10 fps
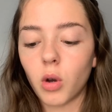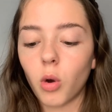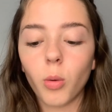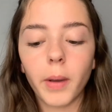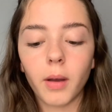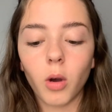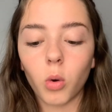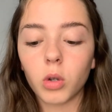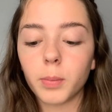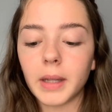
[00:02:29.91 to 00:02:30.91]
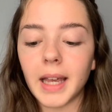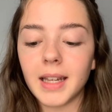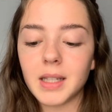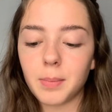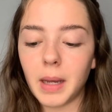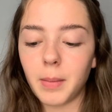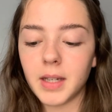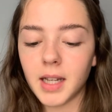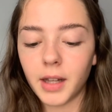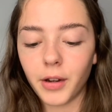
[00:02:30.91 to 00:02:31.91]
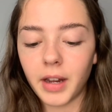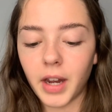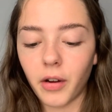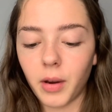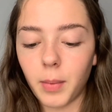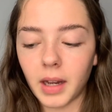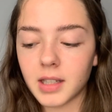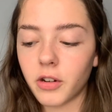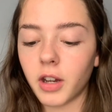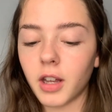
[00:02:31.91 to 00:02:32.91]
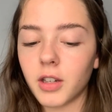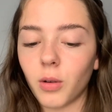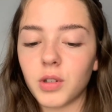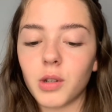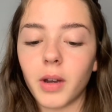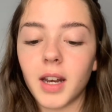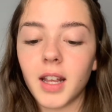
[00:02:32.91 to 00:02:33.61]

Old blades may be duller and carry bacteria. Don't do it.